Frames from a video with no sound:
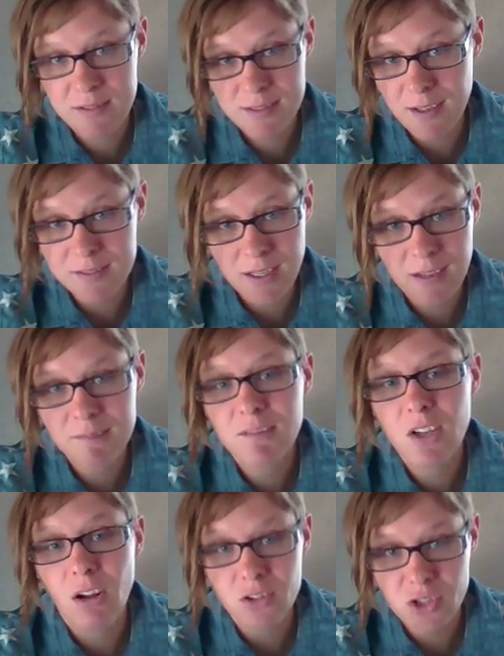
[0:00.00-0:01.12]
discussing
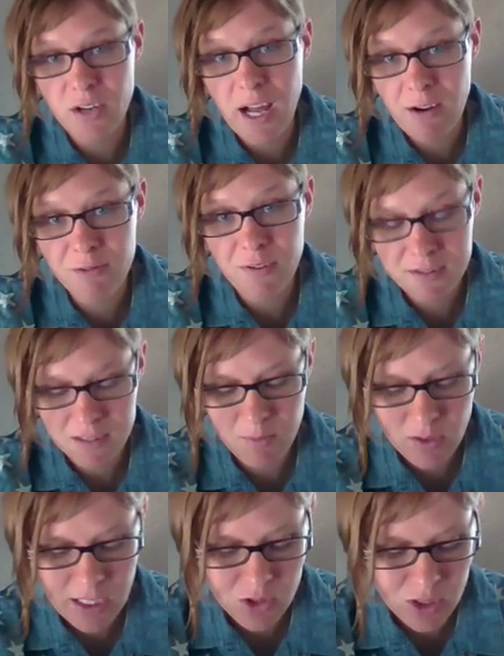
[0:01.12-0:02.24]
culture and how it affects
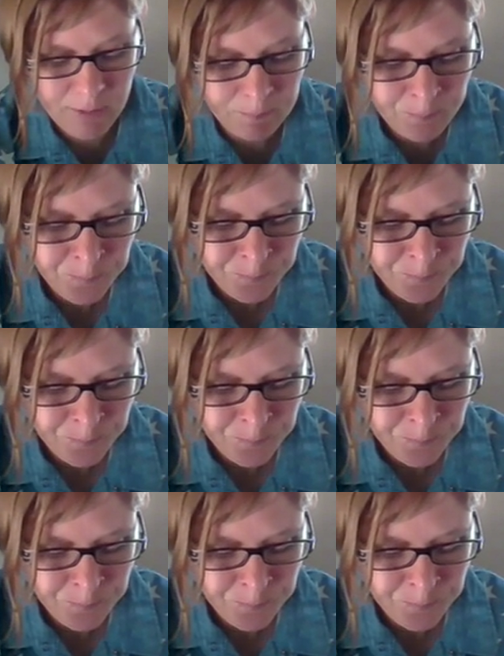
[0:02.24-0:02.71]
communication.